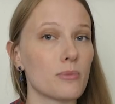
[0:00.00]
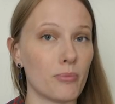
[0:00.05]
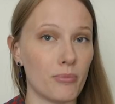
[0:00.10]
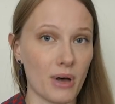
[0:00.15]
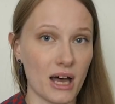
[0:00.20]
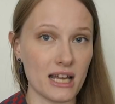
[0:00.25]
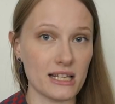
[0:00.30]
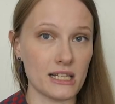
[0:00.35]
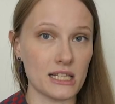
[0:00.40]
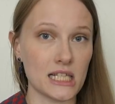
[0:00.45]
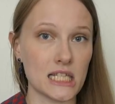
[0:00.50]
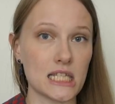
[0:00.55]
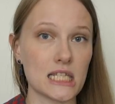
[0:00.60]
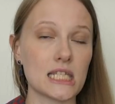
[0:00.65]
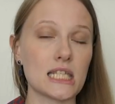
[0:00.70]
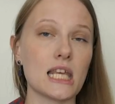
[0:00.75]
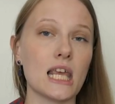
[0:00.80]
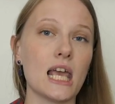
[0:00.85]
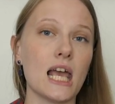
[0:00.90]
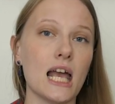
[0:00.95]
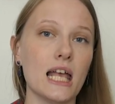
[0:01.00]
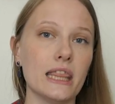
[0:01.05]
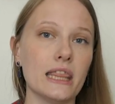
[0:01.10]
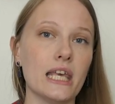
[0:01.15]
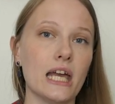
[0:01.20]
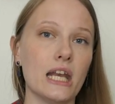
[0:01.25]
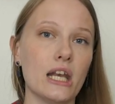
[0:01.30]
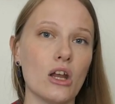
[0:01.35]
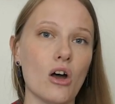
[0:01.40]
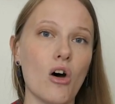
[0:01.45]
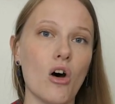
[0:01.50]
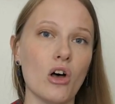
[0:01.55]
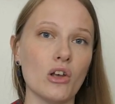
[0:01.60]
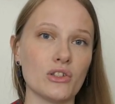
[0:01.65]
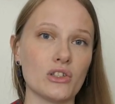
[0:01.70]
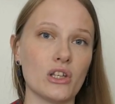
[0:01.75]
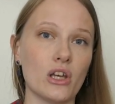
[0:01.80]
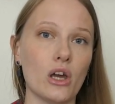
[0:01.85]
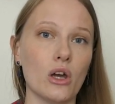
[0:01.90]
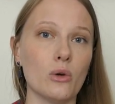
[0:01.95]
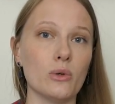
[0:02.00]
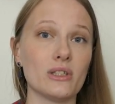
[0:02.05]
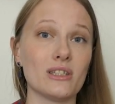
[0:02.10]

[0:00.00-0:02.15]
buttons, and then also